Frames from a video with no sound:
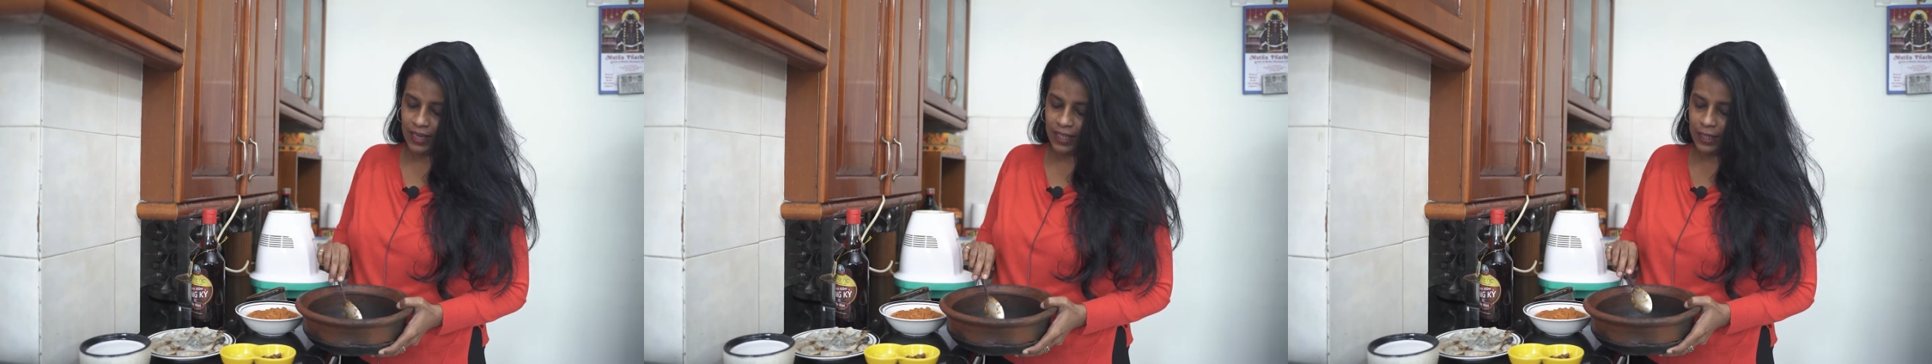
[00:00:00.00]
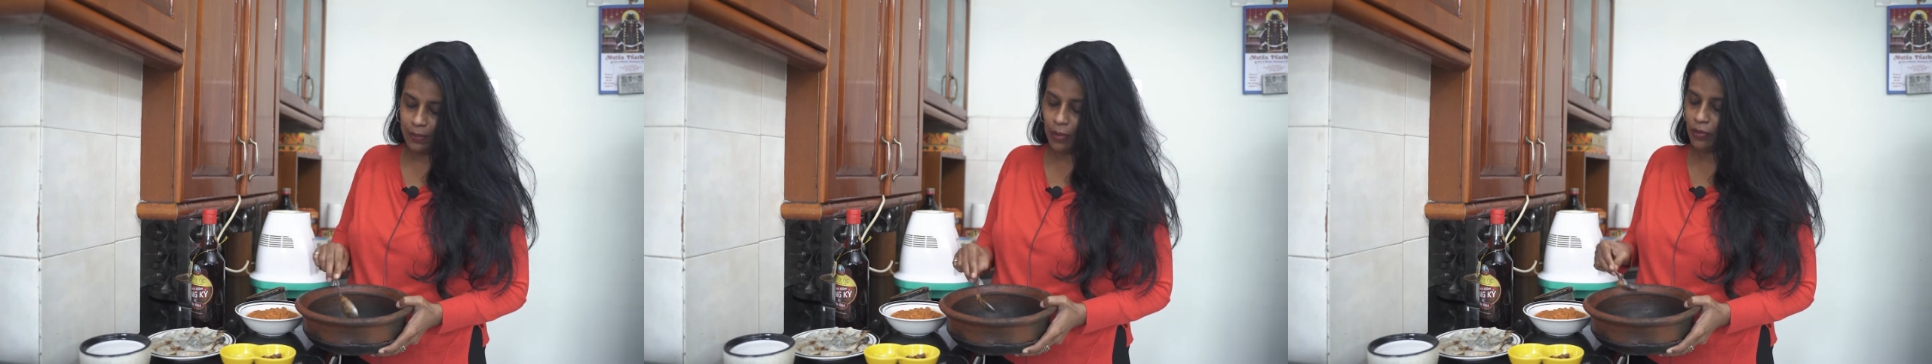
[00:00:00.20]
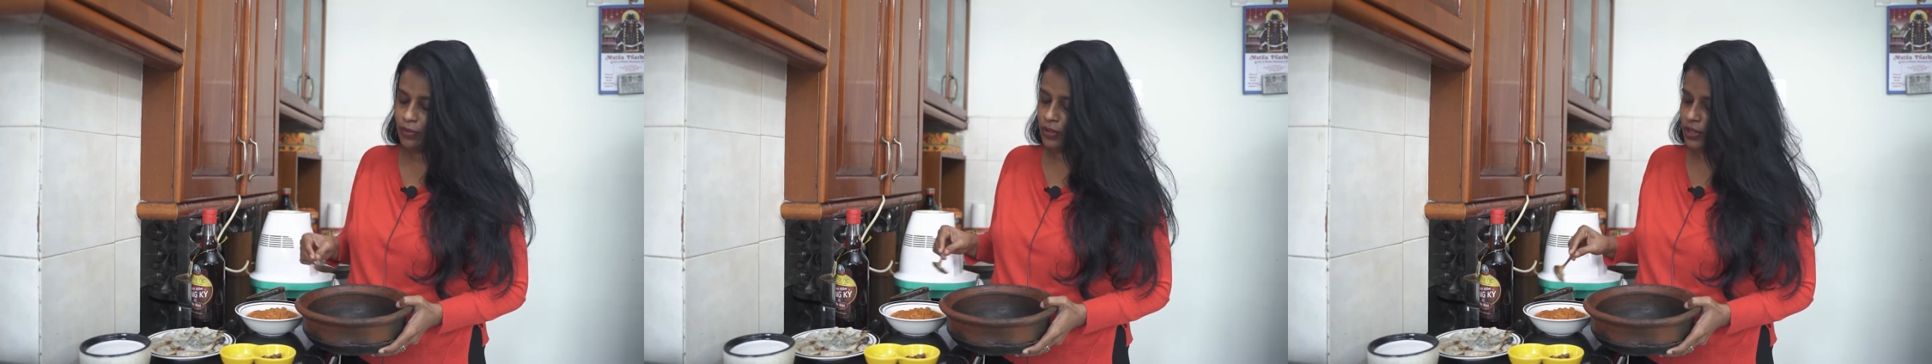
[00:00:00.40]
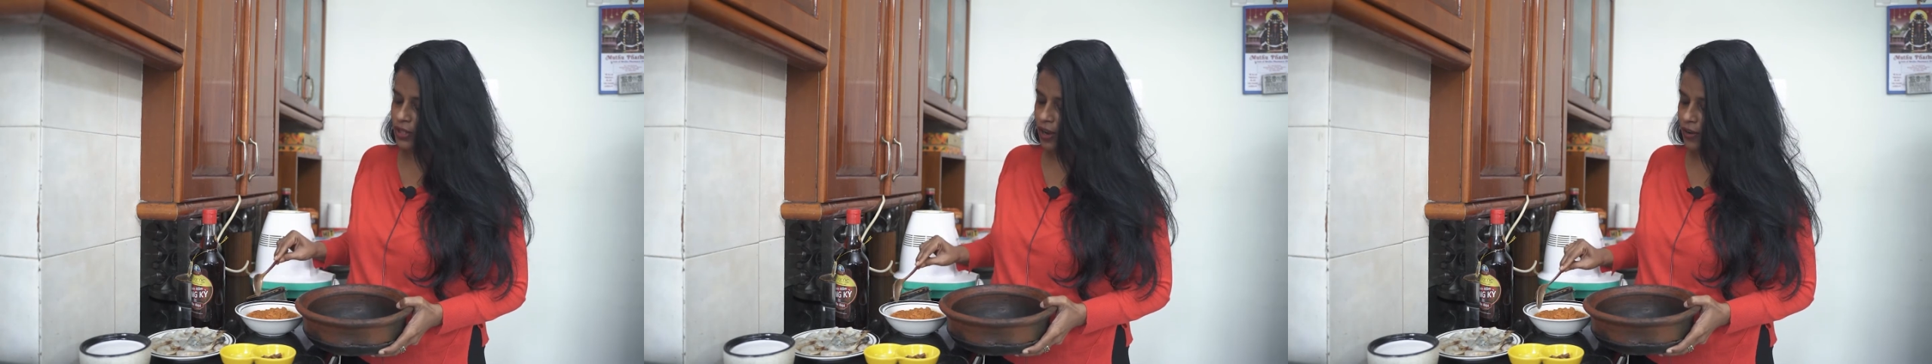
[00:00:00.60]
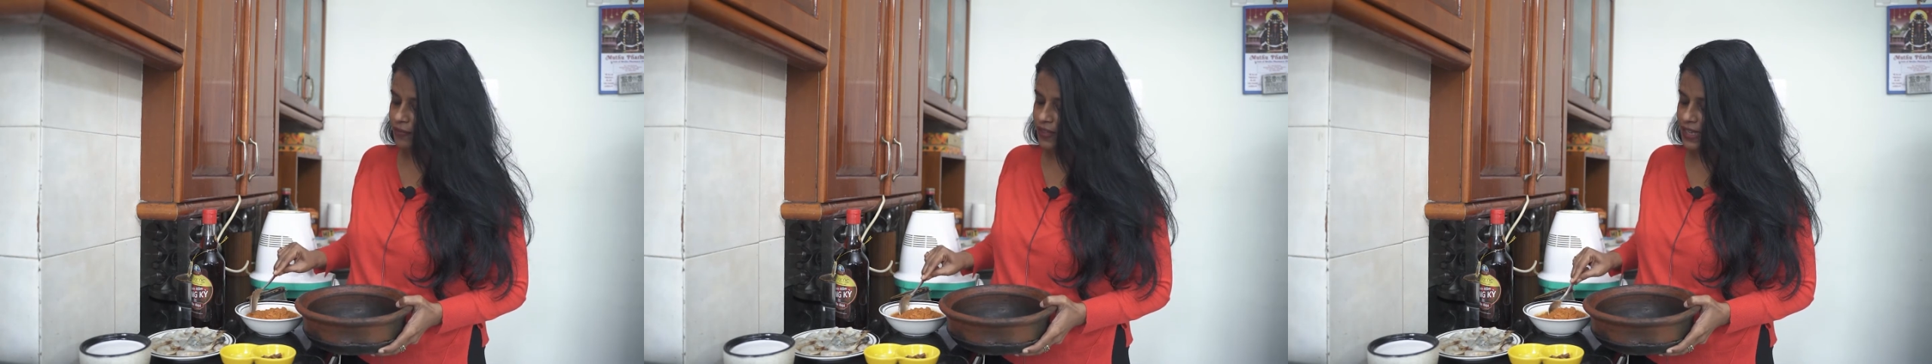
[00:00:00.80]
spoons
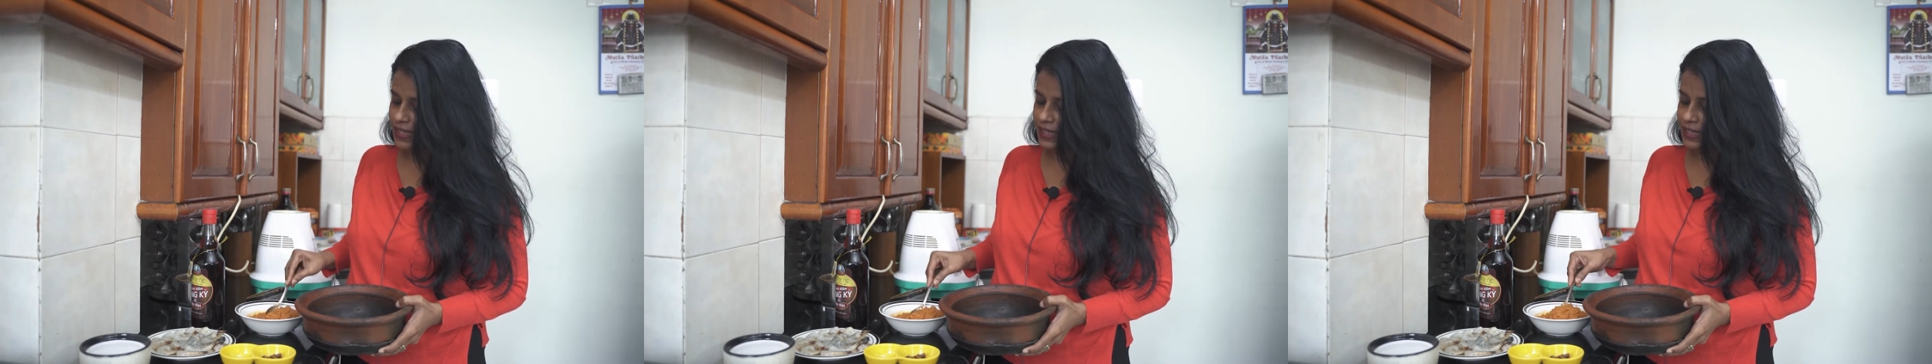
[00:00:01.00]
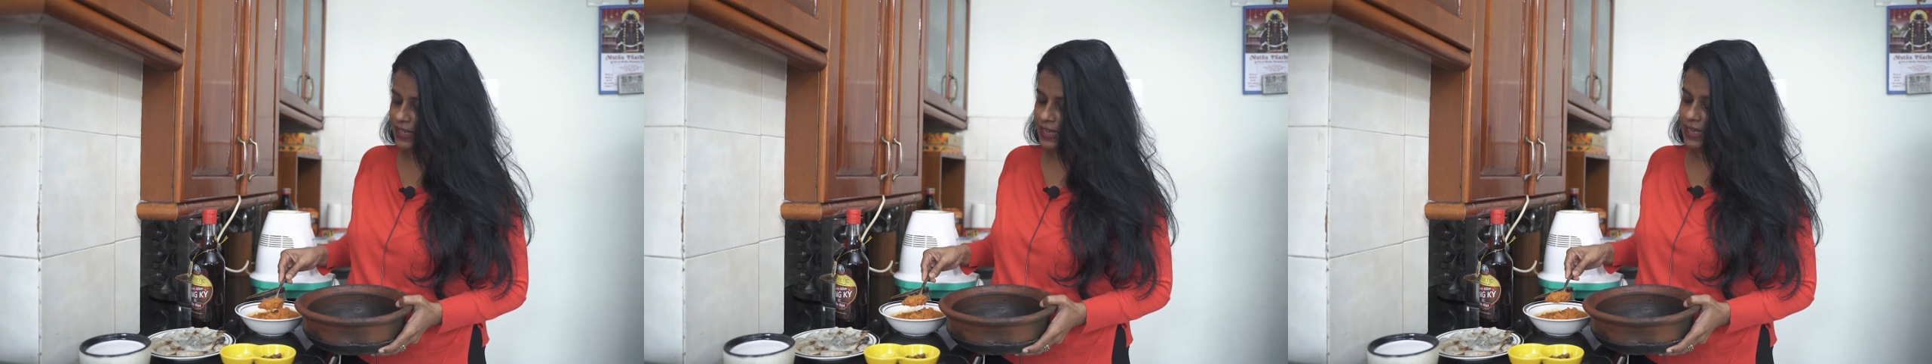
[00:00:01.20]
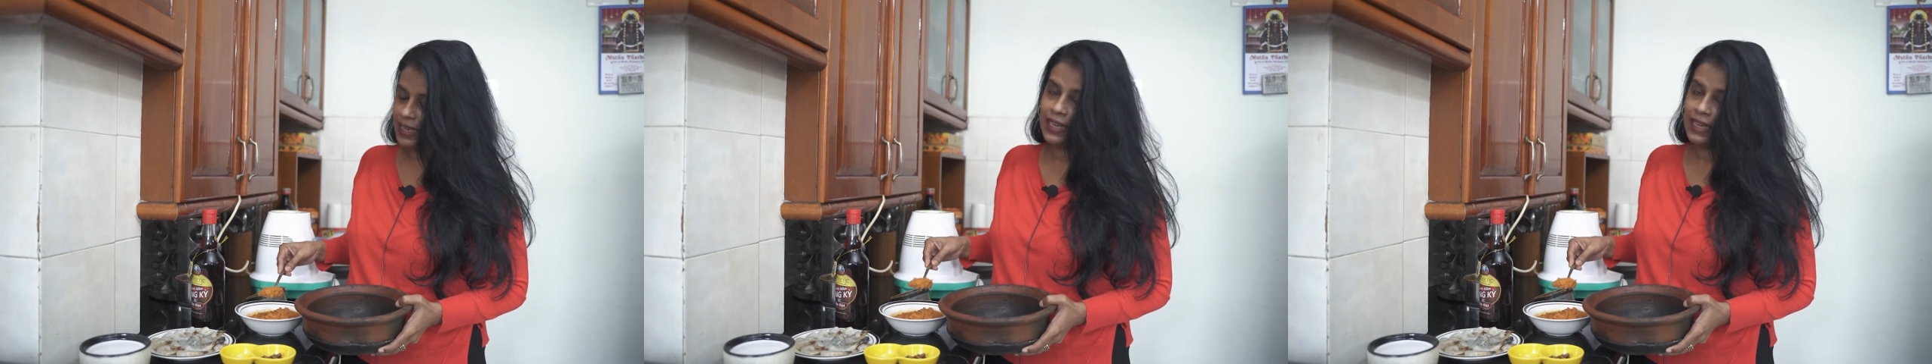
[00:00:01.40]
of this